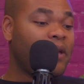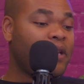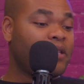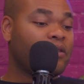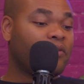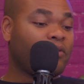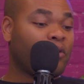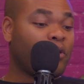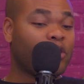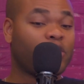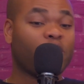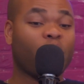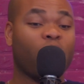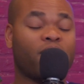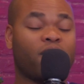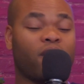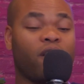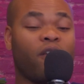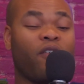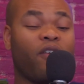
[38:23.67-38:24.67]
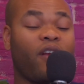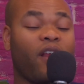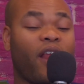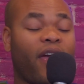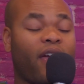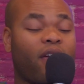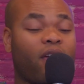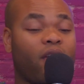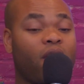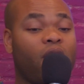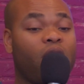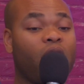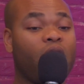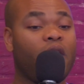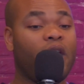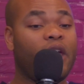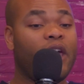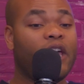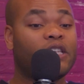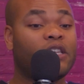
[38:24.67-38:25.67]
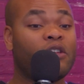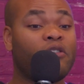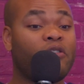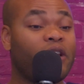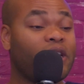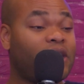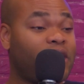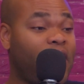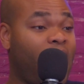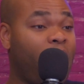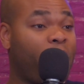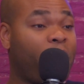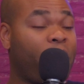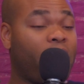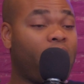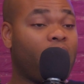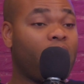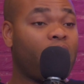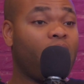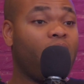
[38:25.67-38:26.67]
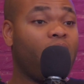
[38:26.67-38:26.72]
Pete to Florida. So it's literally Tampa,